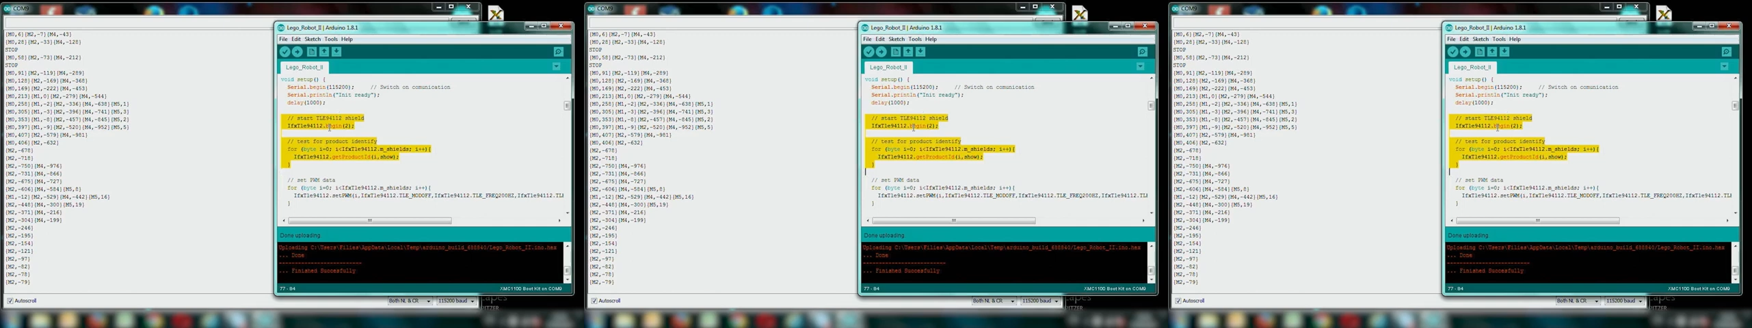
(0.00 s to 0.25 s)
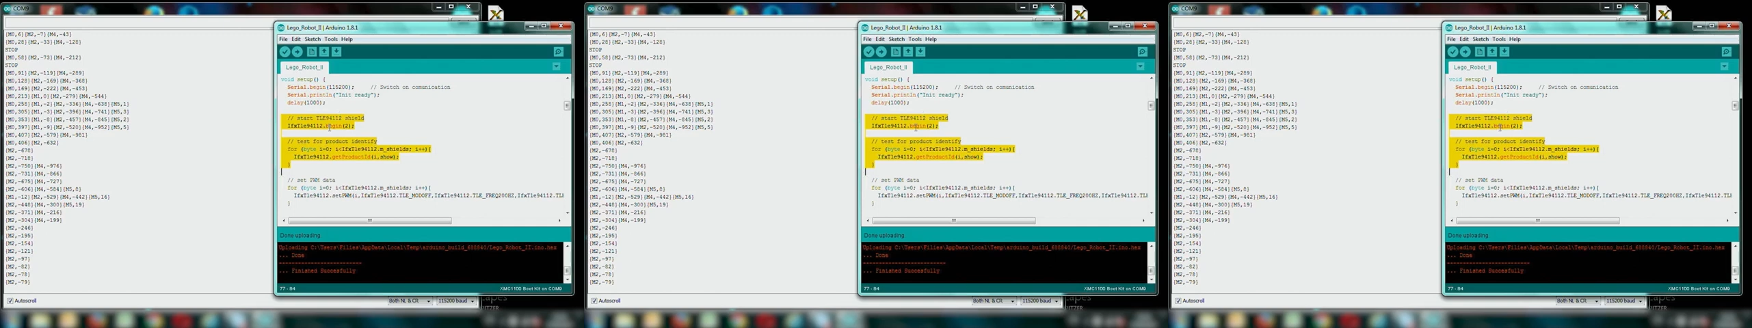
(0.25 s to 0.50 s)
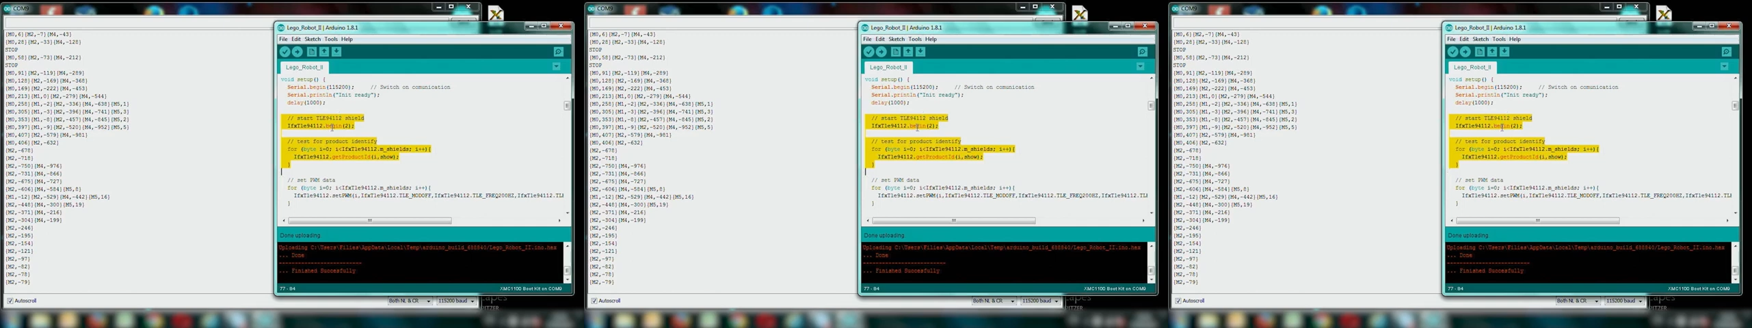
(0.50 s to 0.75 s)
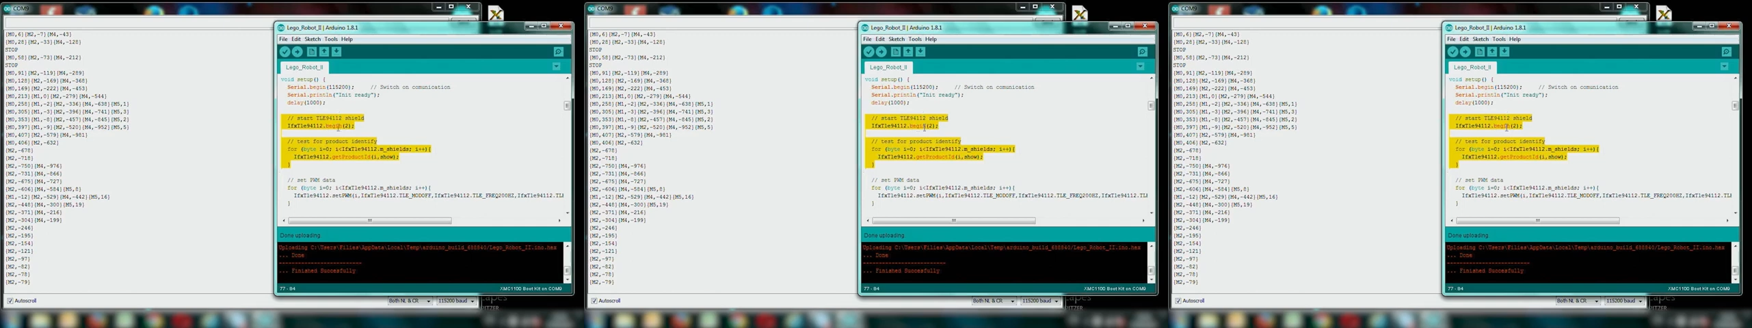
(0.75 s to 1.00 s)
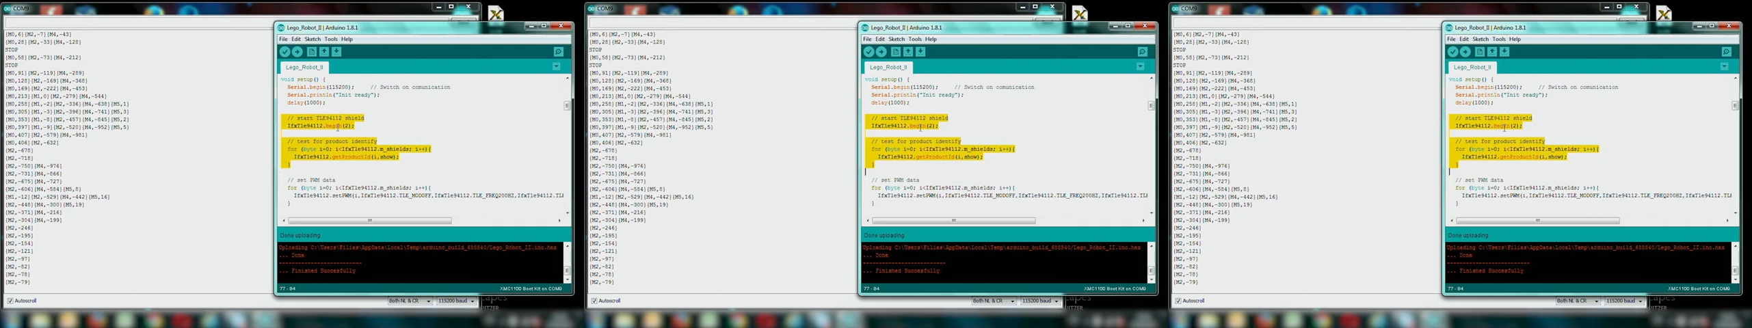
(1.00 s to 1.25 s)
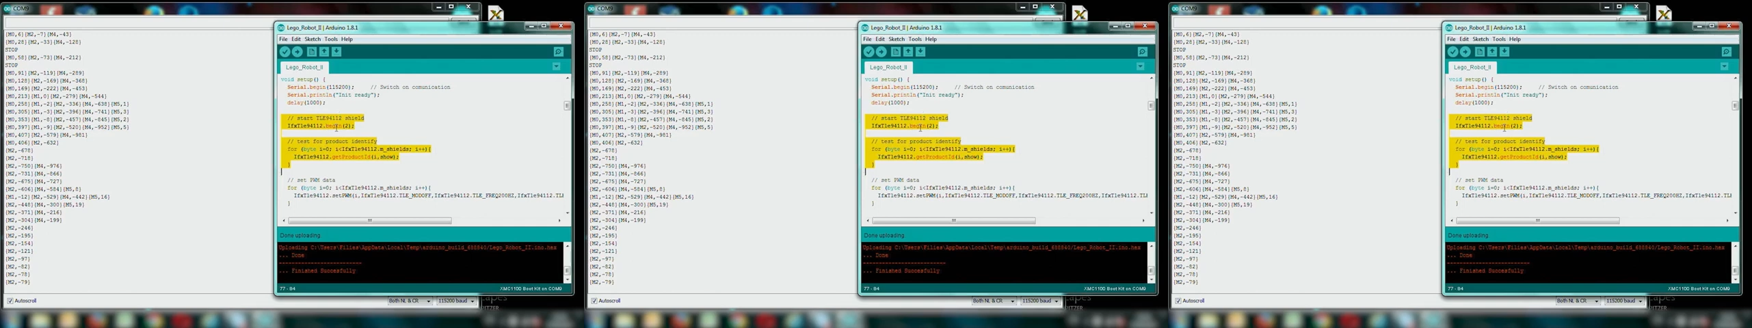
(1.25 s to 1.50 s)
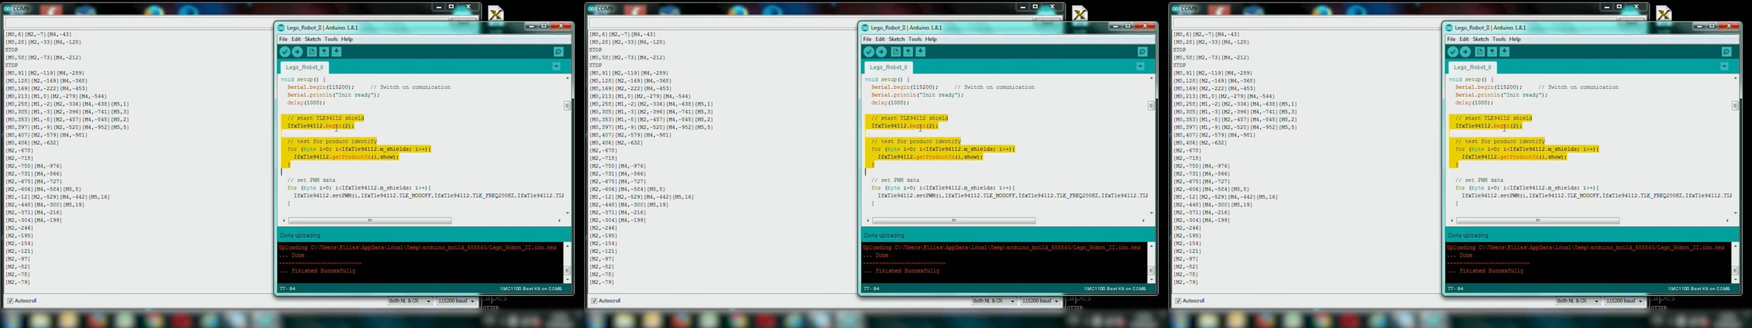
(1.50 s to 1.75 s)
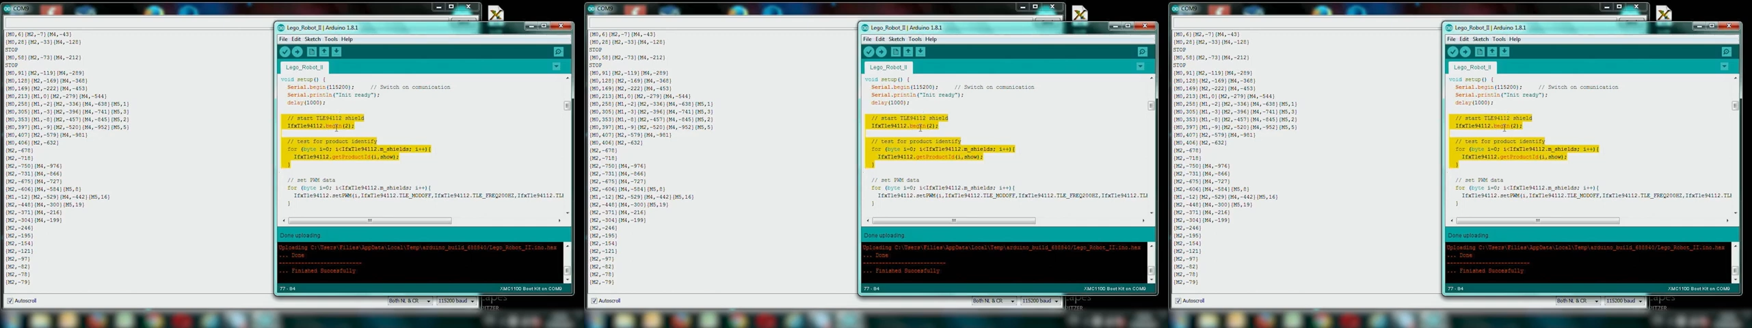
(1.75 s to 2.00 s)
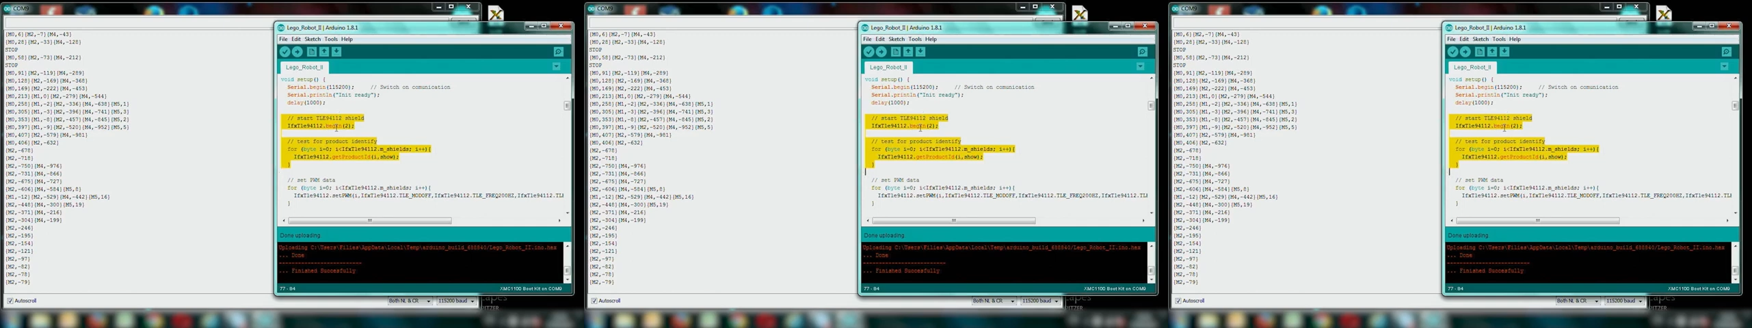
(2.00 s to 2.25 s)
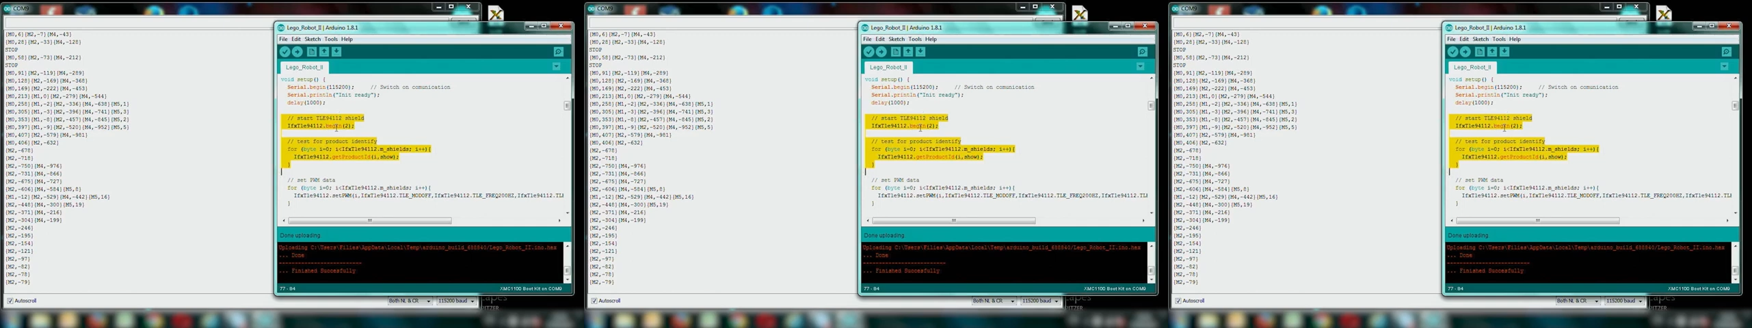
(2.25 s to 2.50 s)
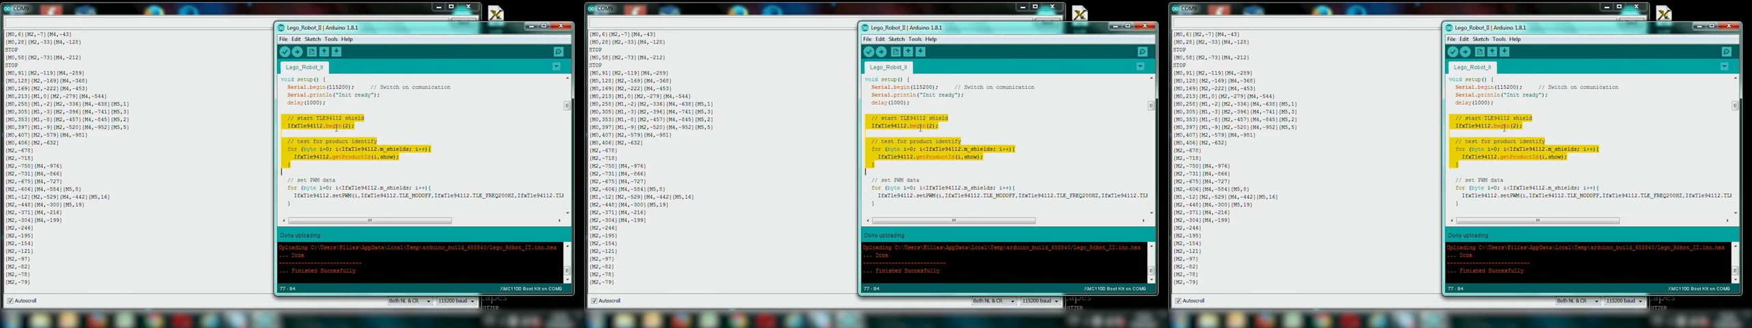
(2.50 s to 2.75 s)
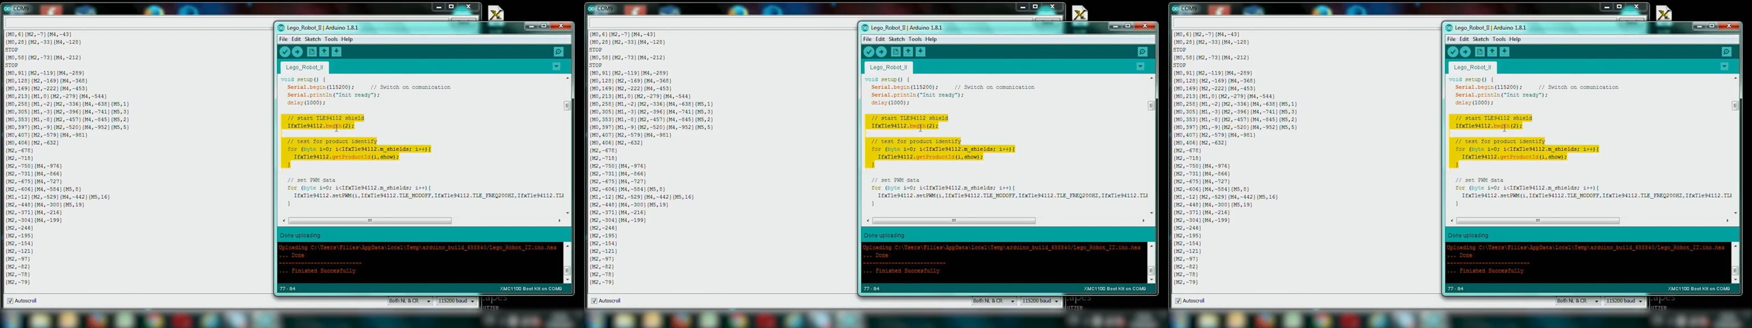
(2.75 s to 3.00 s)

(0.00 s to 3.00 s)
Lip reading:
No face is visible, so there are no lips to read.